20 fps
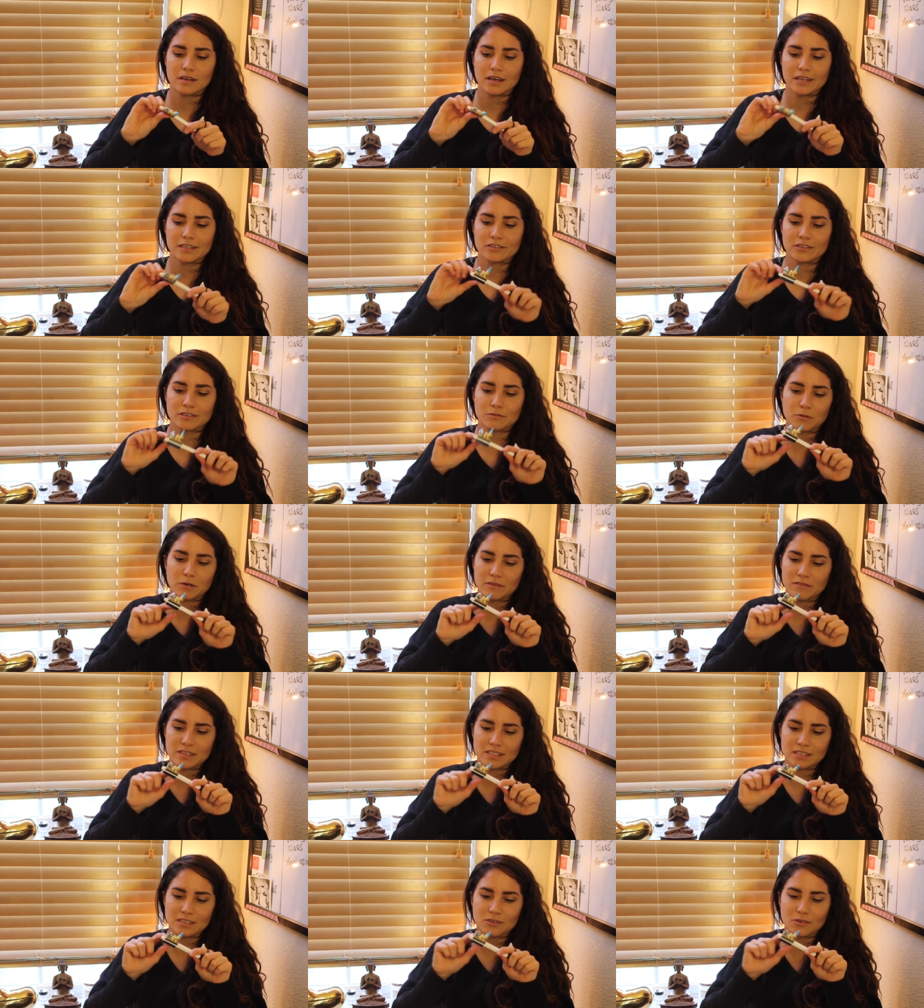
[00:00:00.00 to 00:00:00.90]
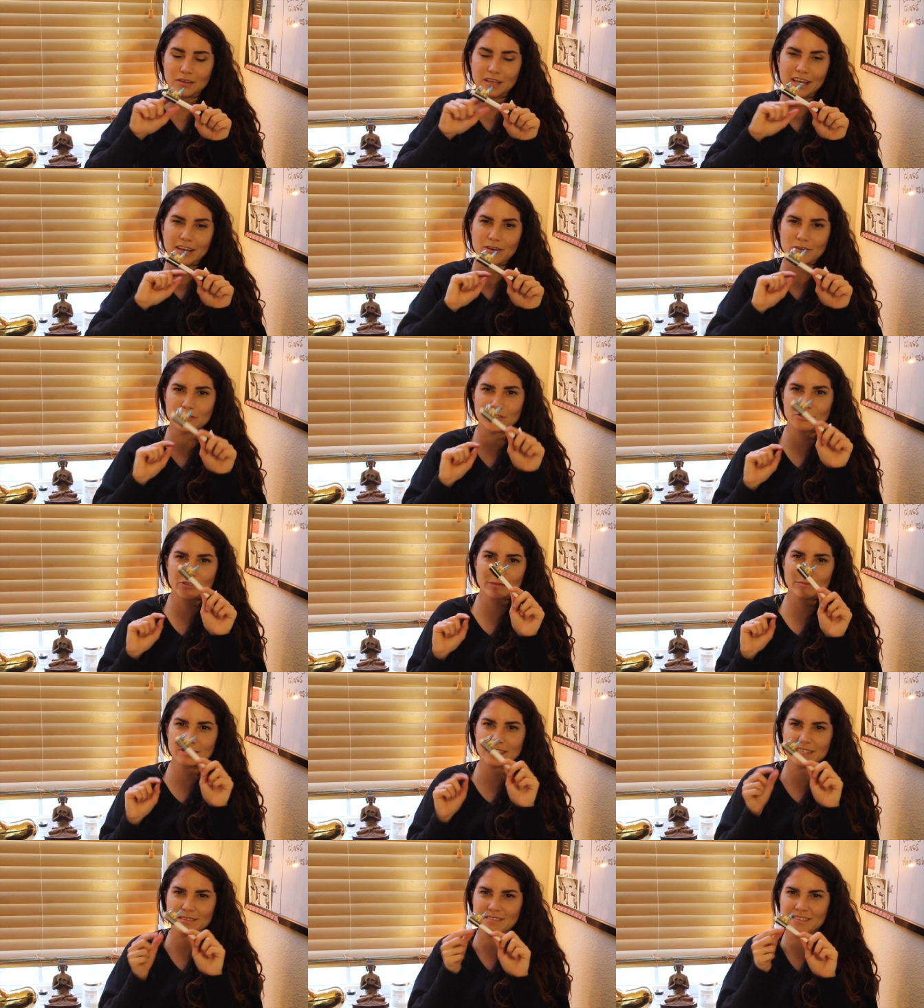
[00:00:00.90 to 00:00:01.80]
I took one of his little Lego
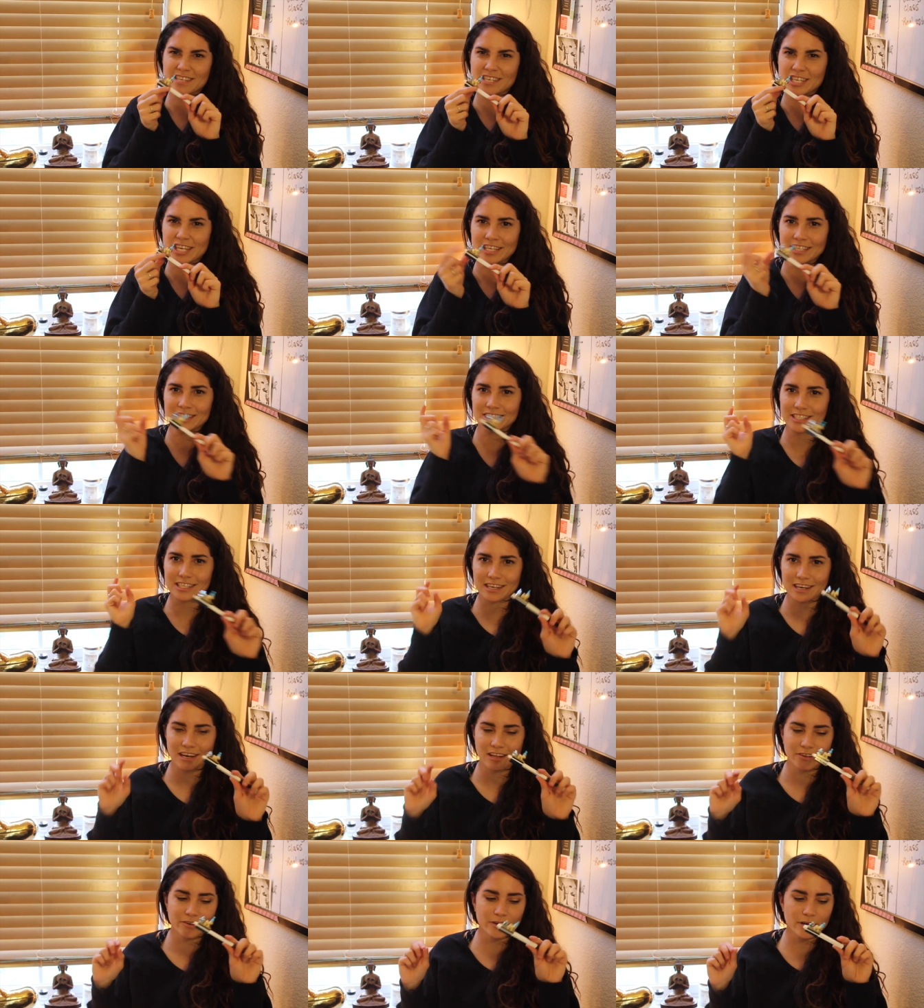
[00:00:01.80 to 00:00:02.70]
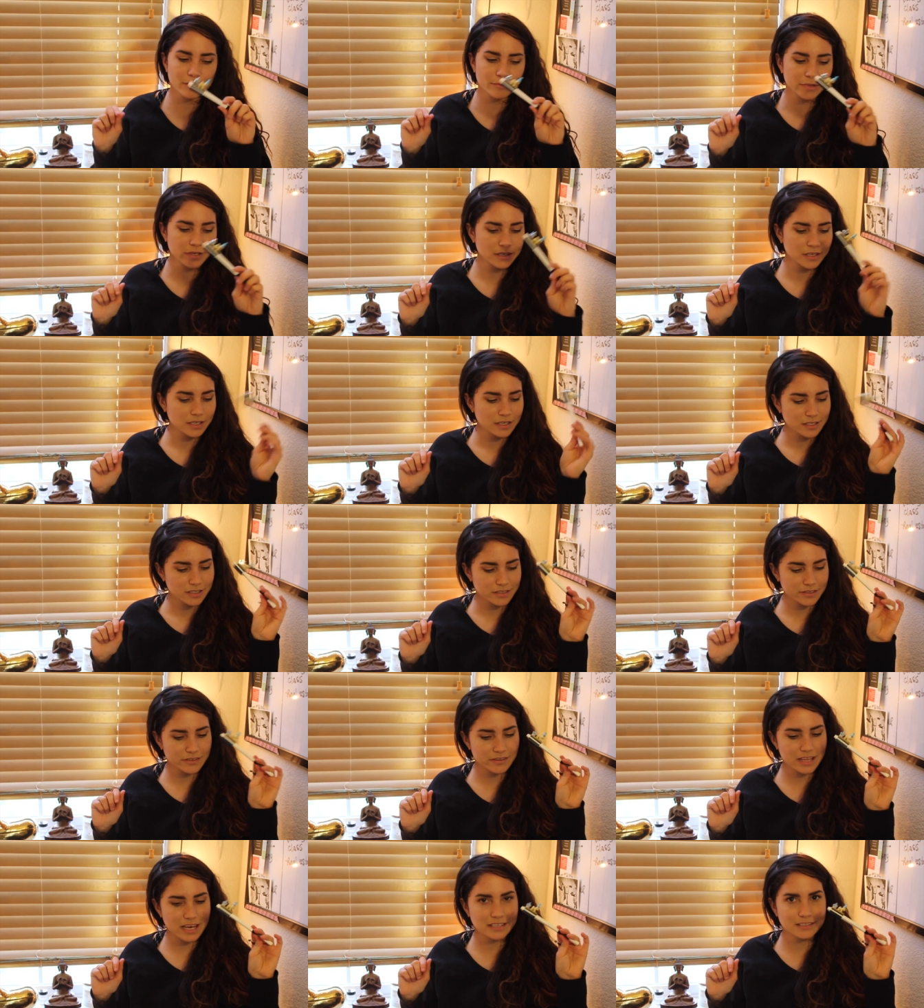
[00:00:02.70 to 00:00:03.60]
strips to change the color up.
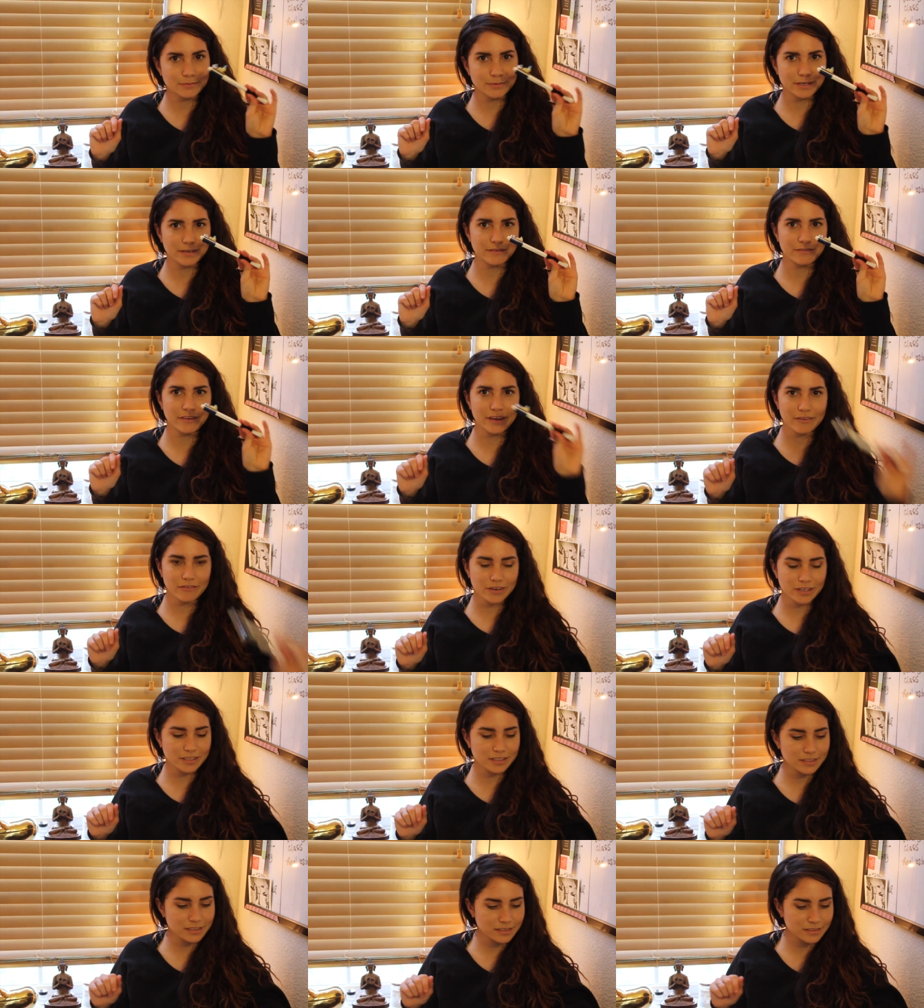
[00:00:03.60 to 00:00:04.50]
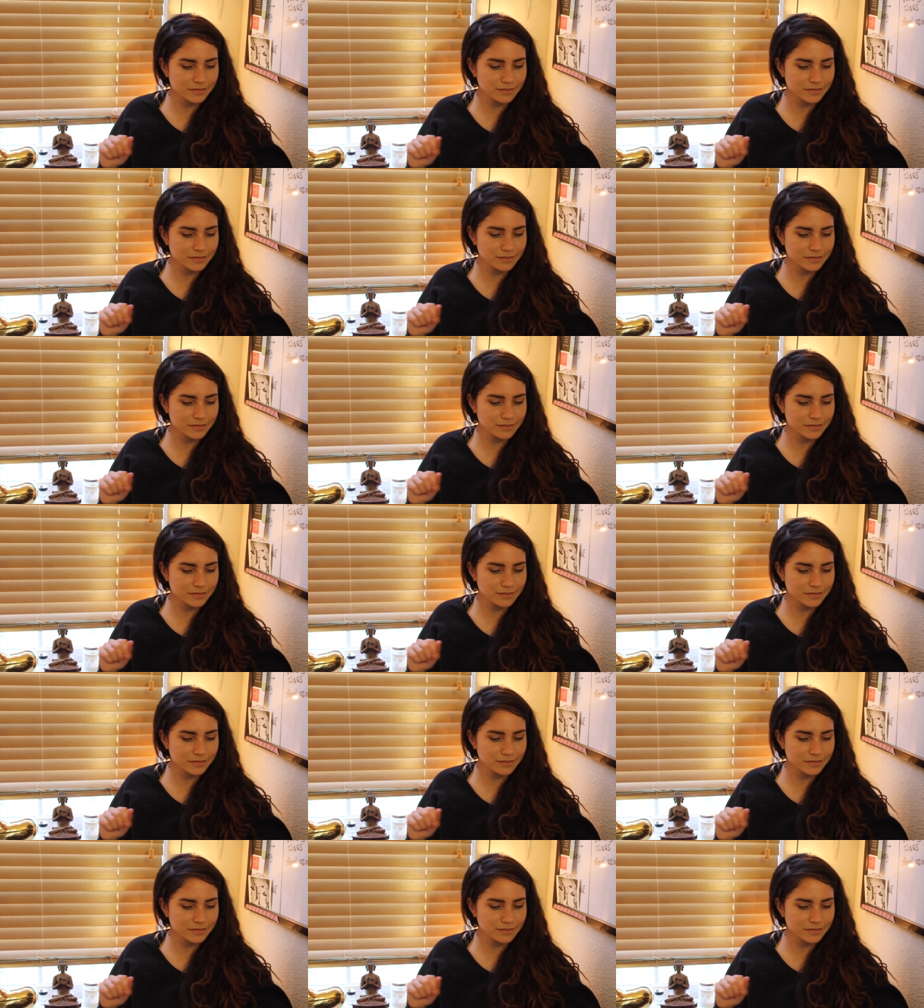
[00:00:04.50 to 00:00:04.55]
So that's been a favorite.